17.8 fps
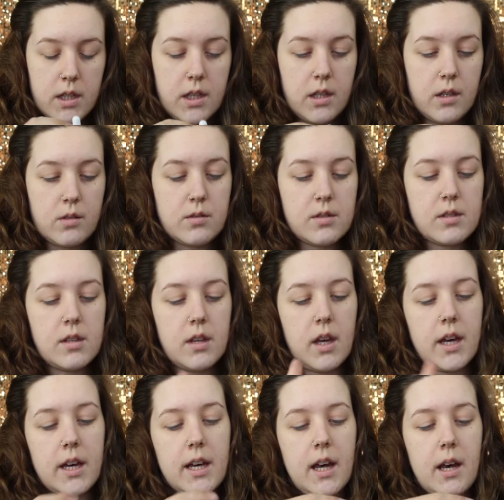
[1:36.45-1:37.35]
use
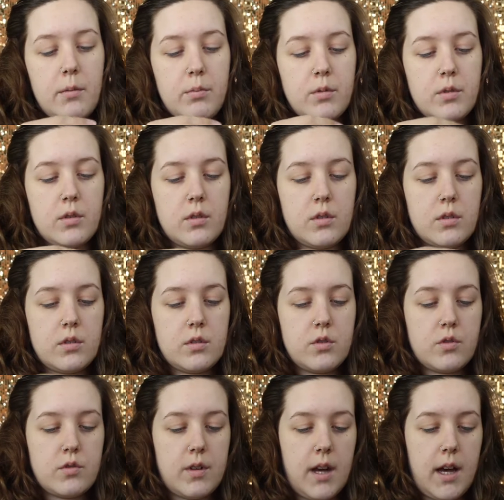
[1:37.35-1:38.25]
a couple
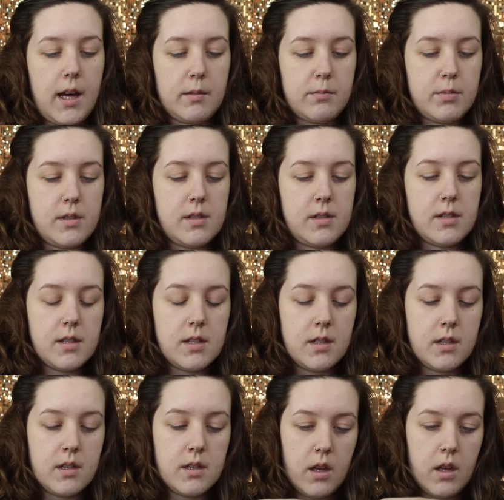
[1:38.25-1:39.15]
drops
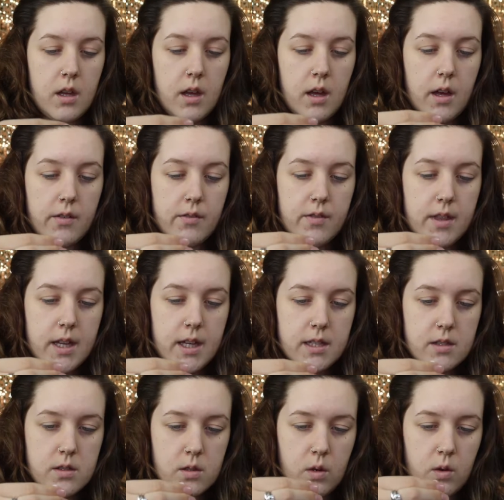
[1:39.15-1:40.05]
of
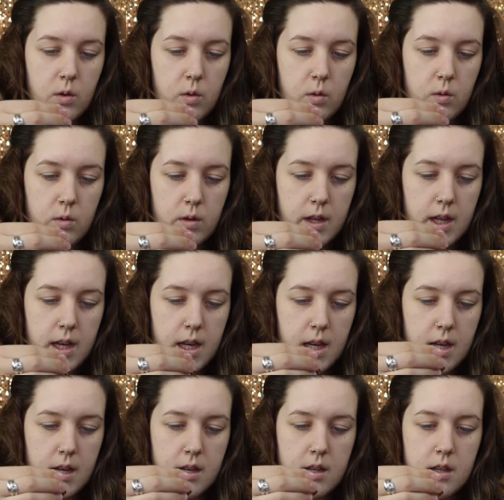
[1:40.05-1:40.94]
this. Oh,
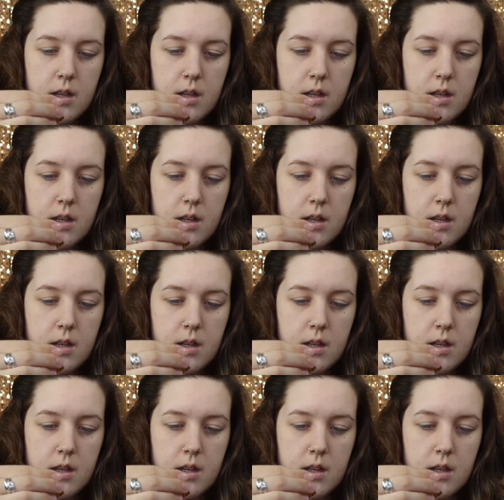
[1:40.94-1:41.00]
okay.